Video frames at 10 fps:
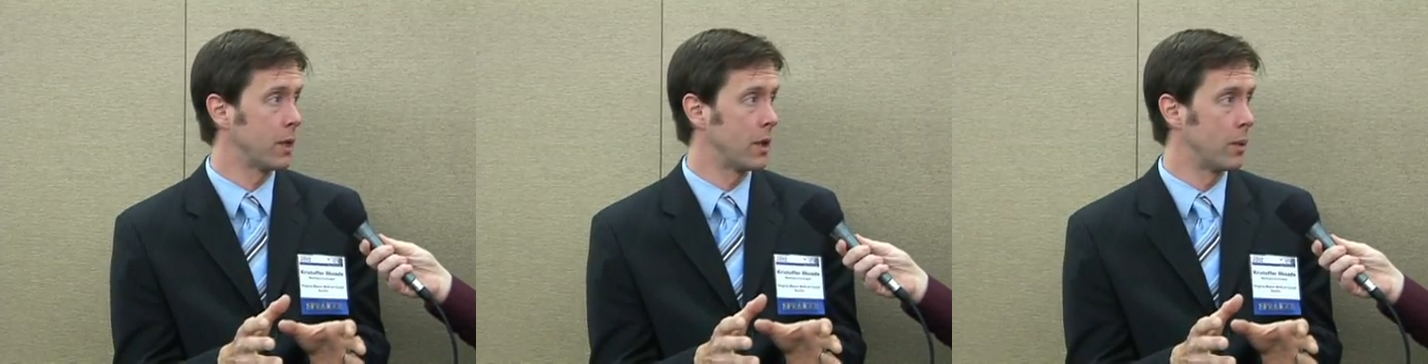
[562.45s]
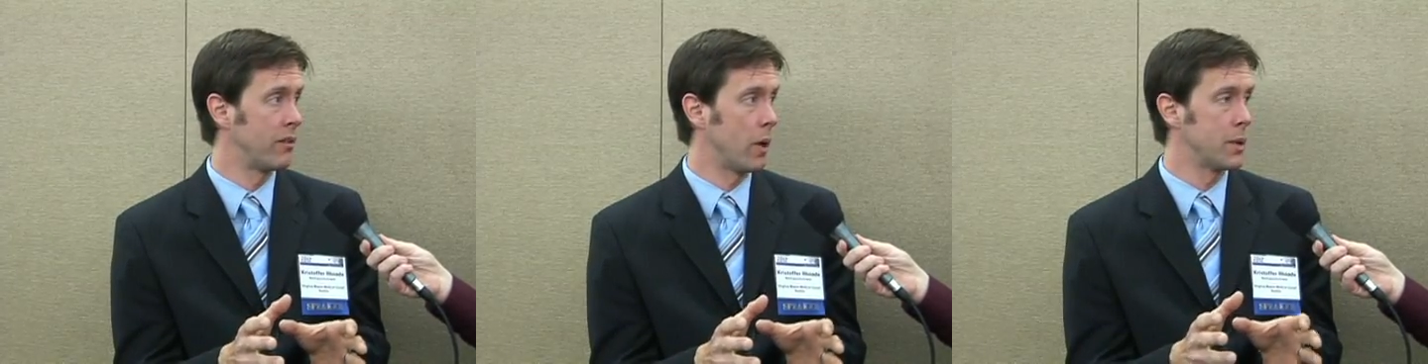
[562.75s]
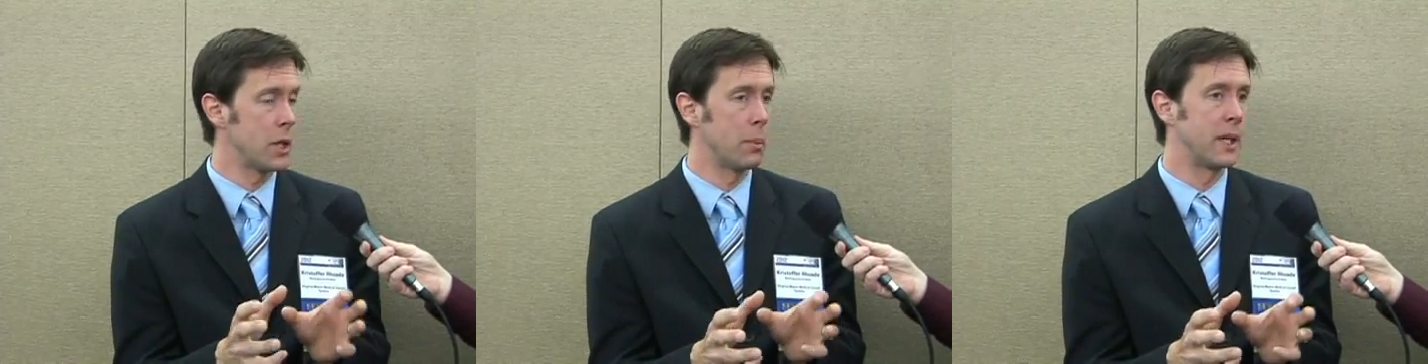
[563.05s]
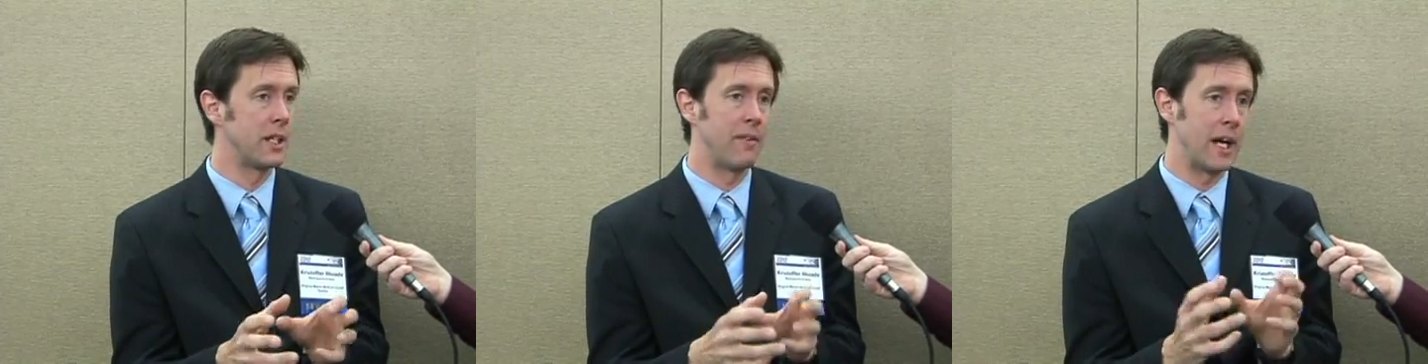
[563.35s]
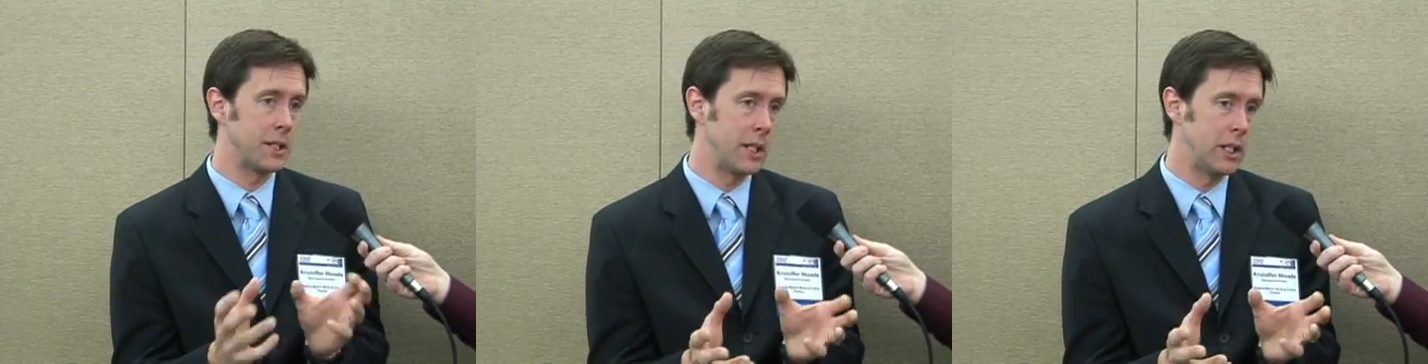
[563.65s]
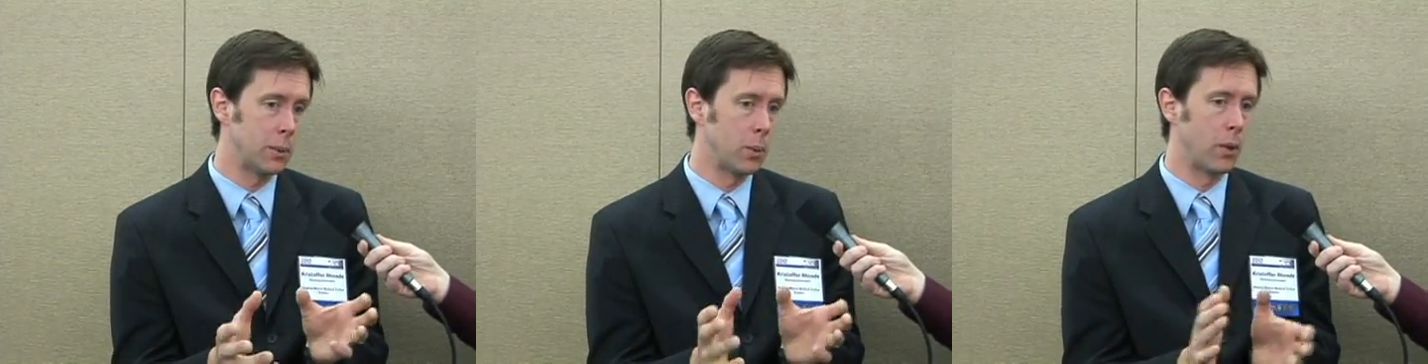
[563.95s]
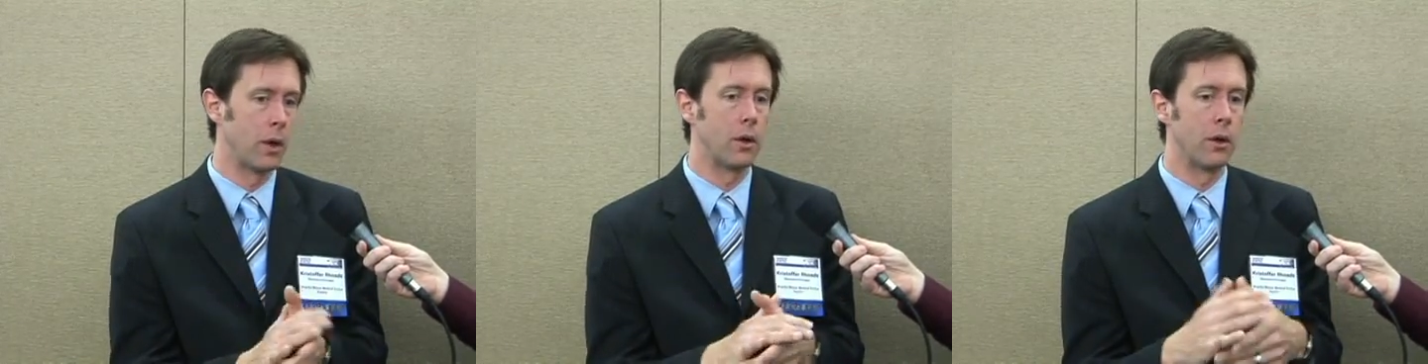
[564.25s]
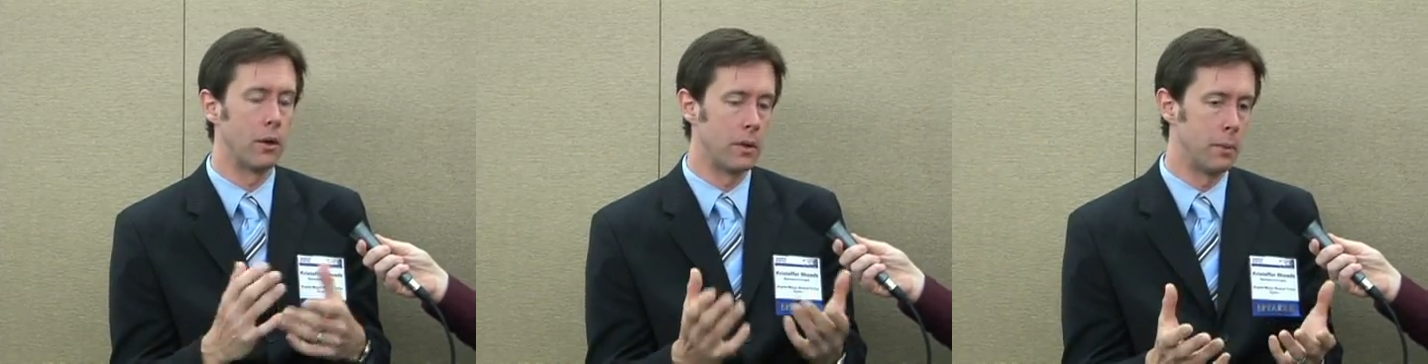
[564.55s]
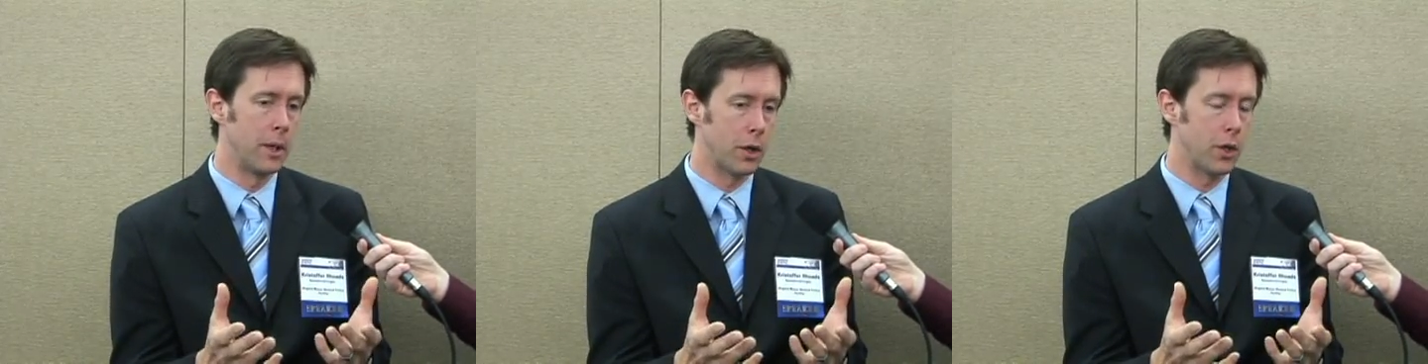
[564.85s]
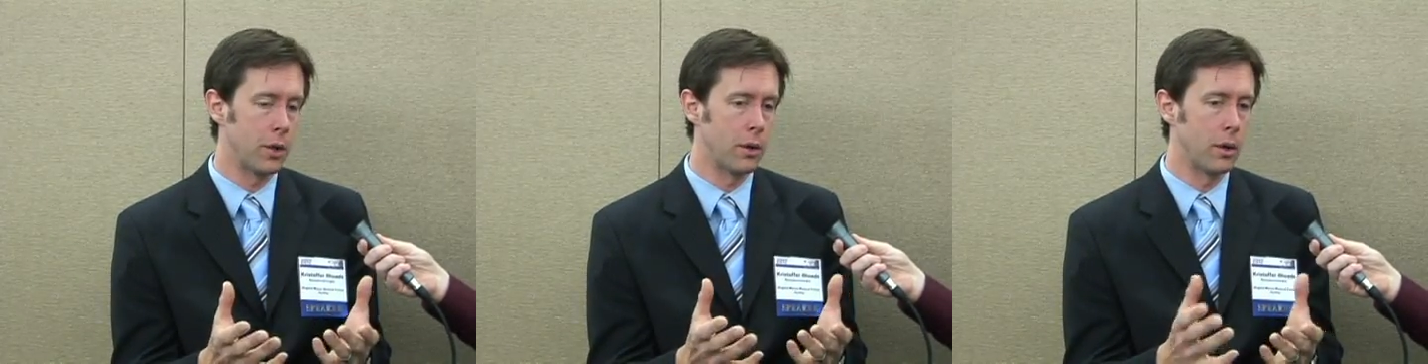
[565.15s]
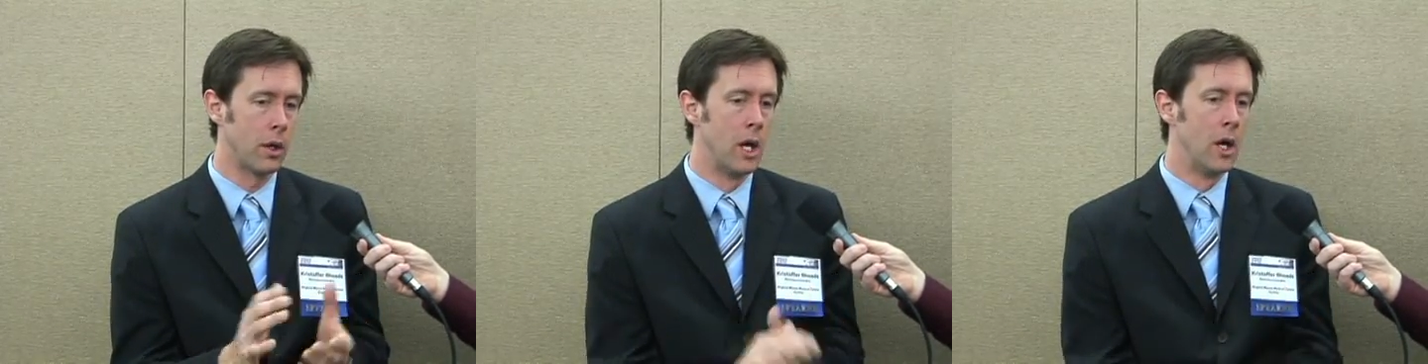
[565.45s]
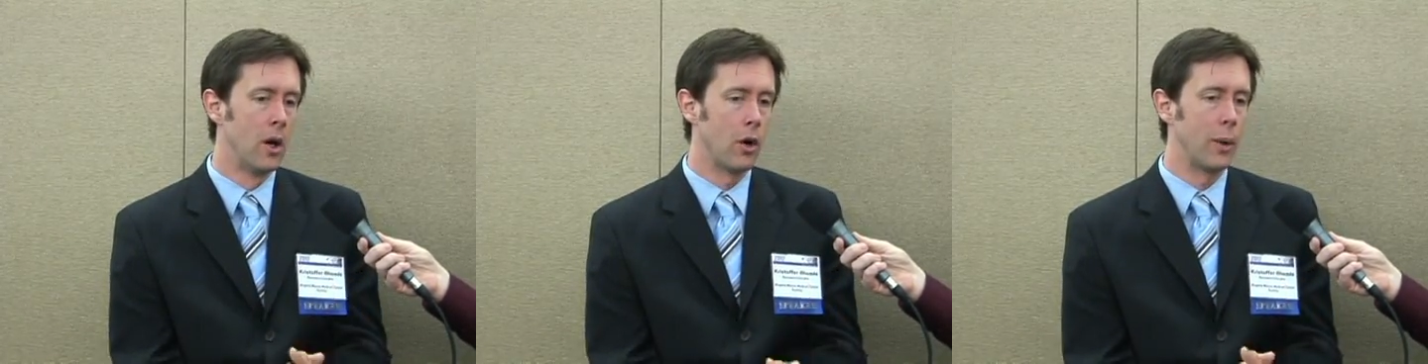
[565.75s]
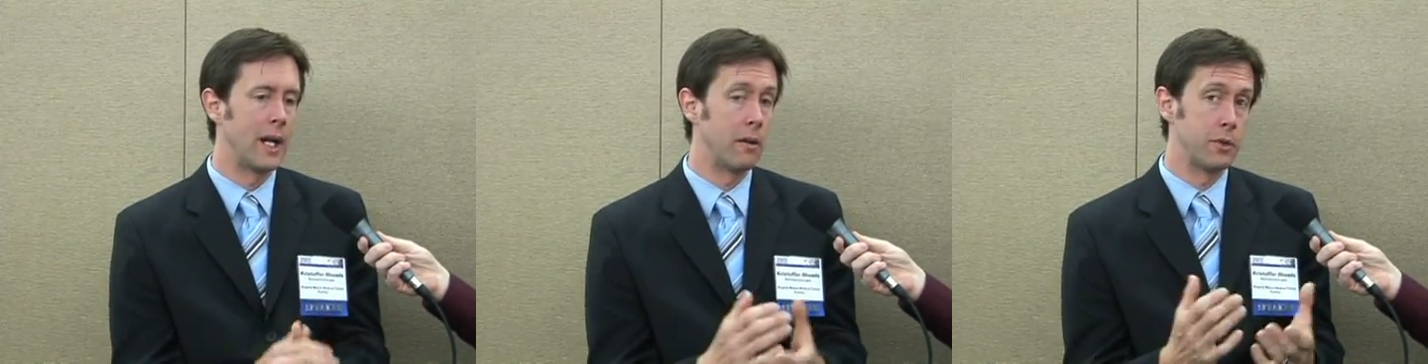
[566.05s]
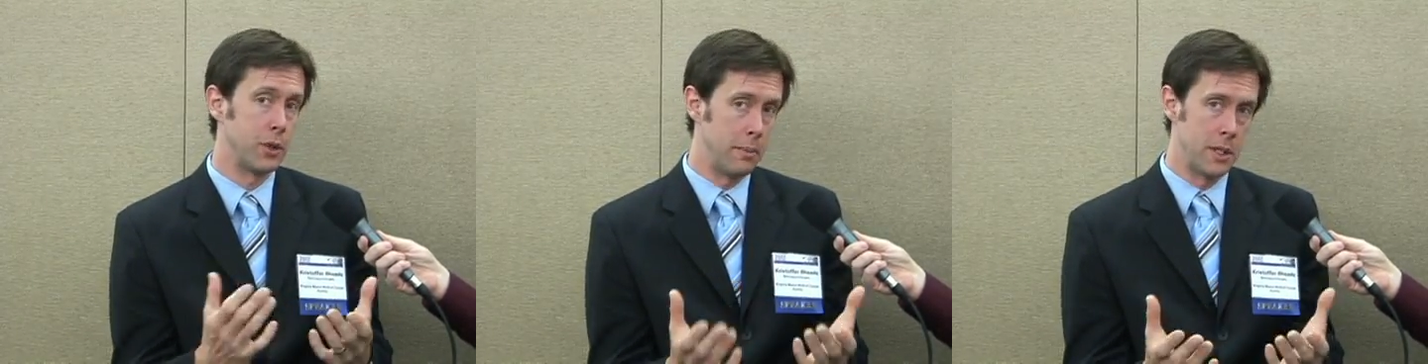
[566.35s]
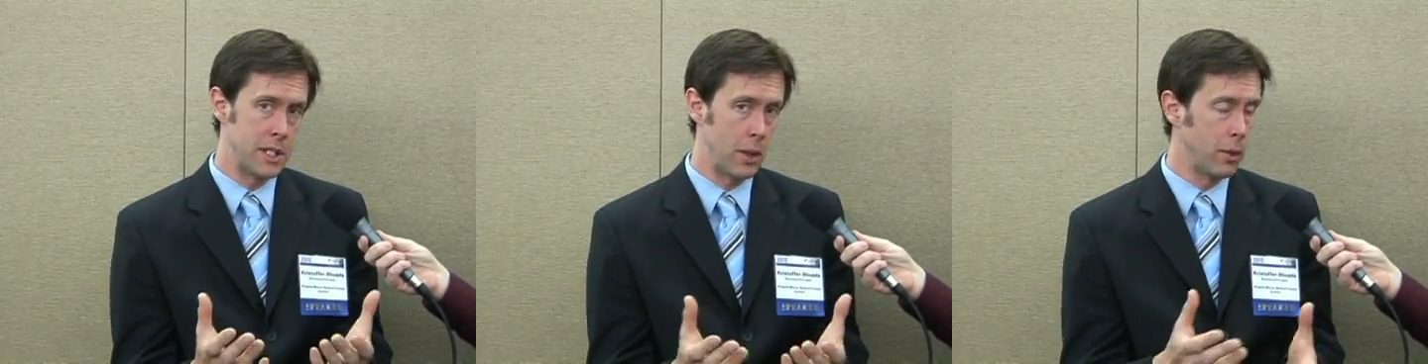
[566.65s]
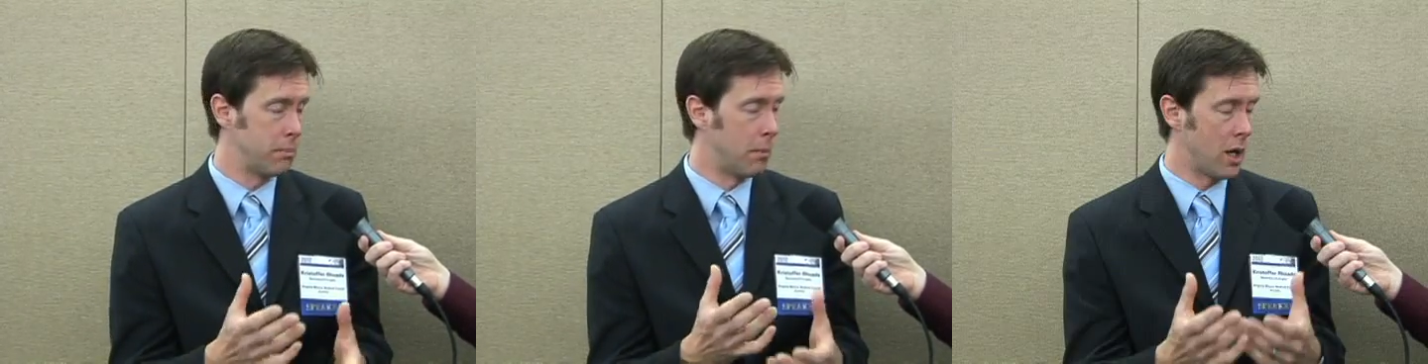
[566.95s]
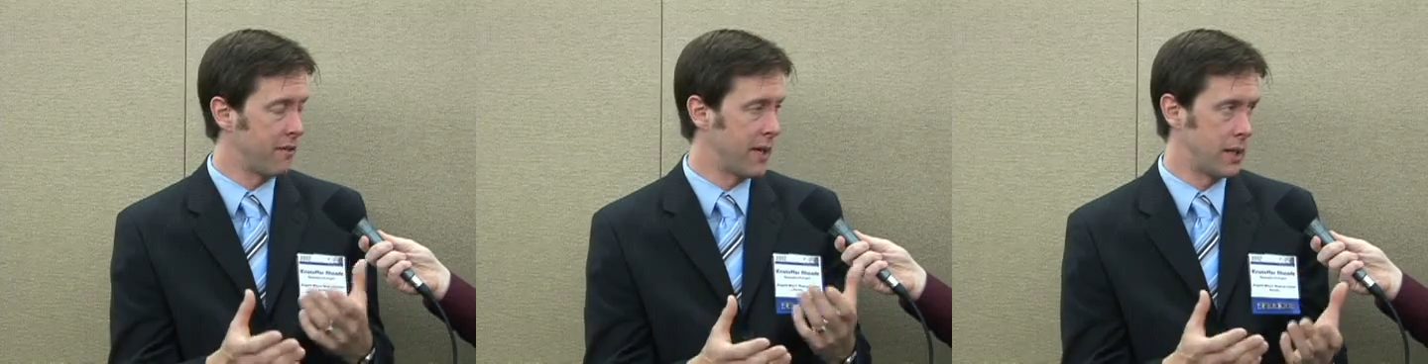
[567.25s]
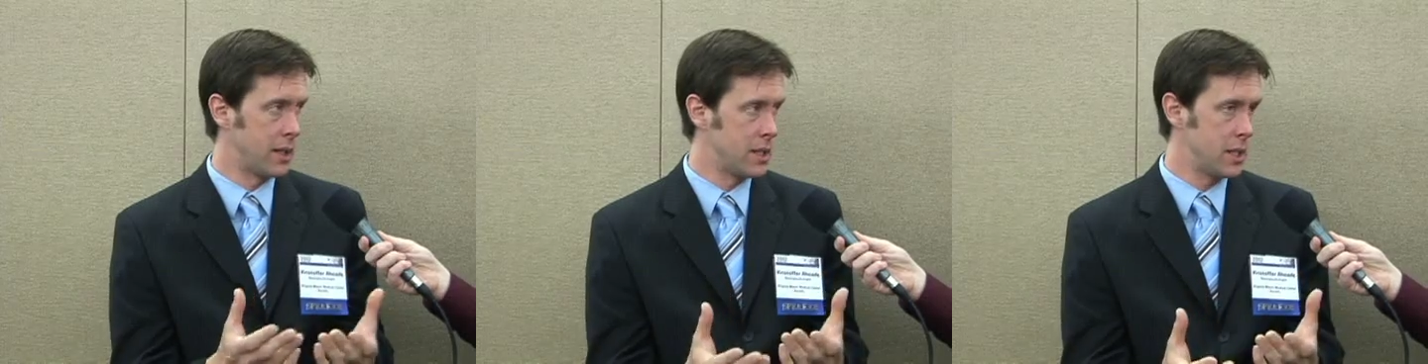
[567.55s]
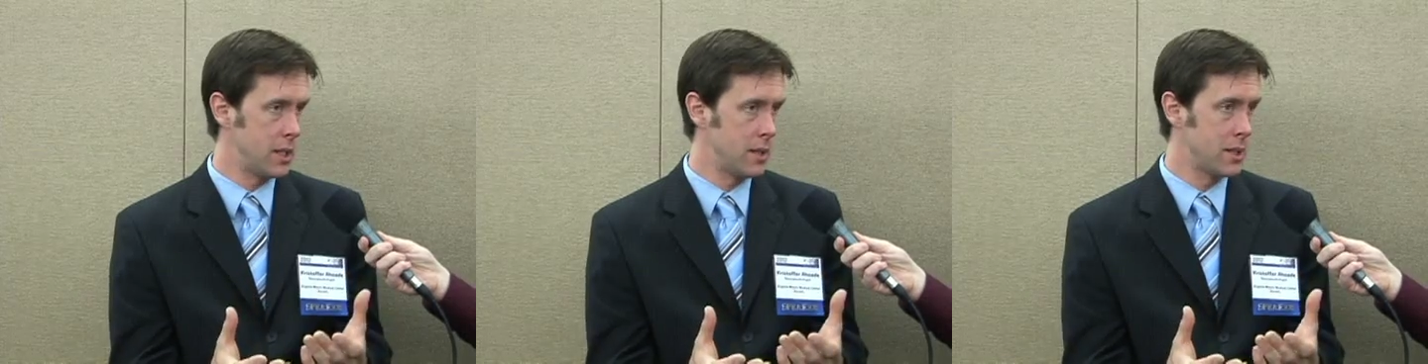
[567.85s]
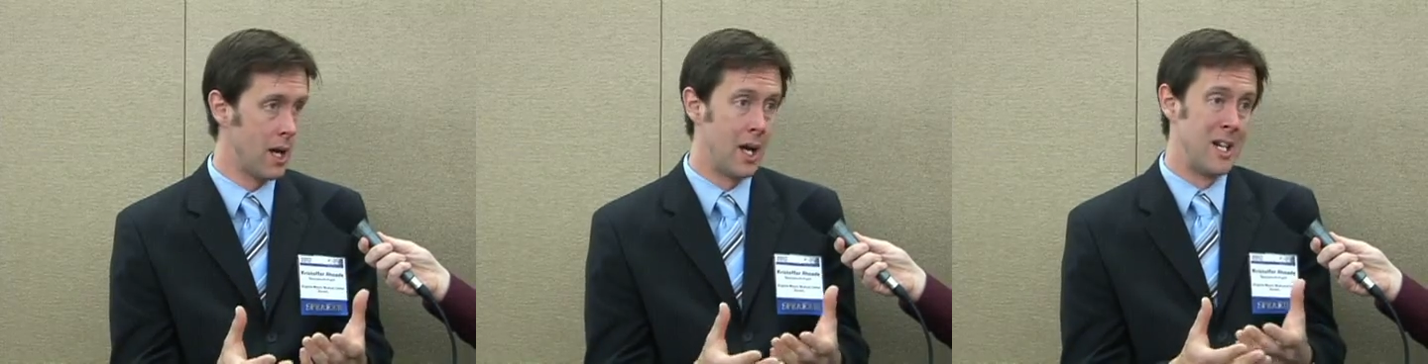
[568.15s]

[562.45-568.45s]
You know, we've always hoped that the vaccines would work, or there'd be a cure, or we'd have treatments that would modify the disease.